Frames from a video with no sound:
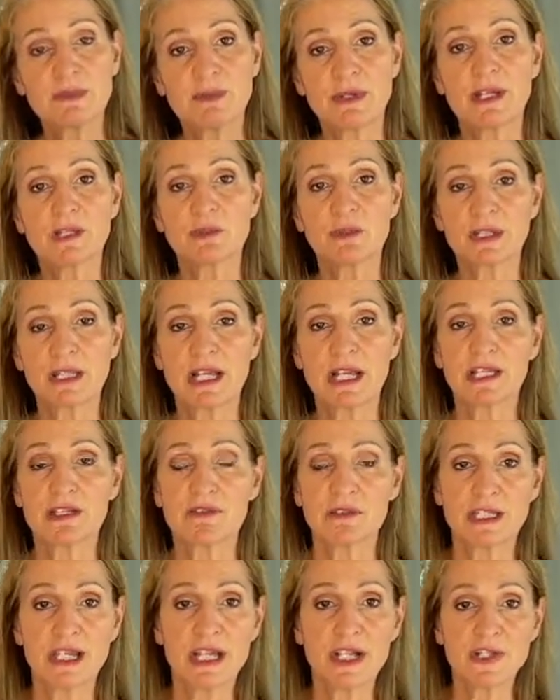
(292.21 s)
about what kind
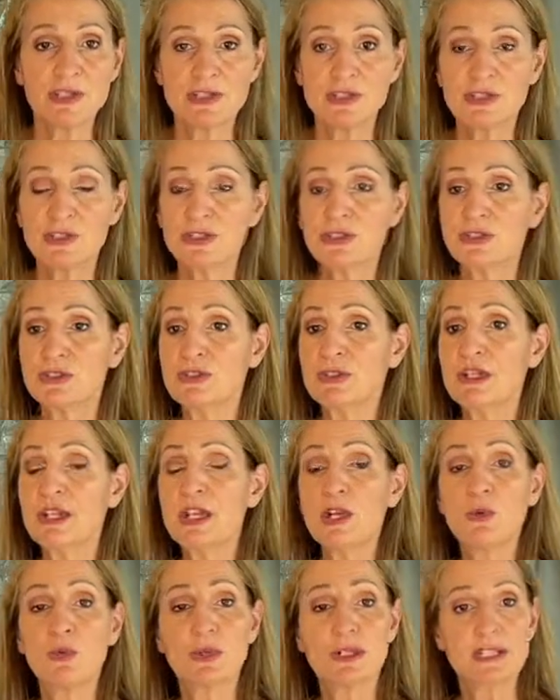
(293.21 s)
of gowns you do,
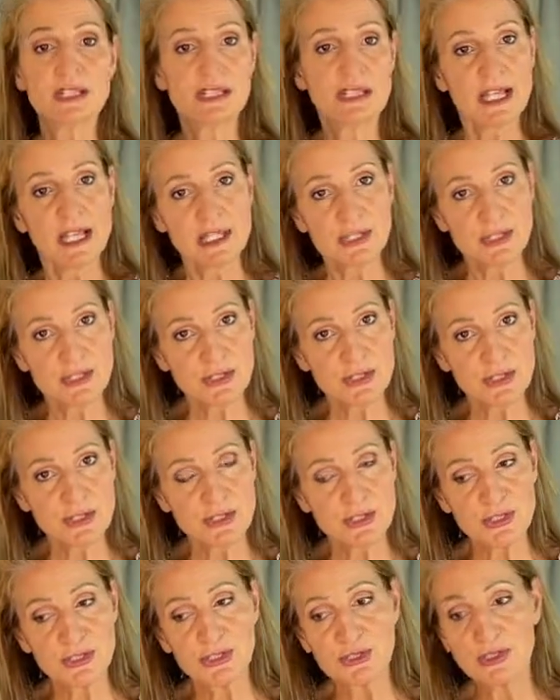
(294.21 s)
what sizes you
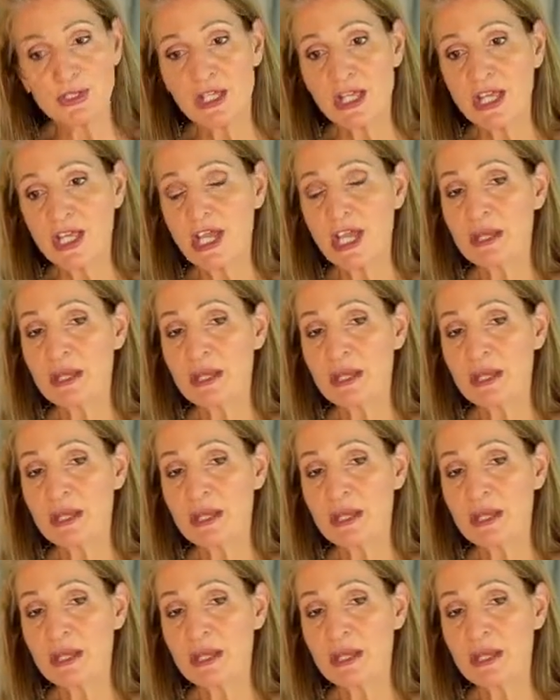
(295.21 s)
do.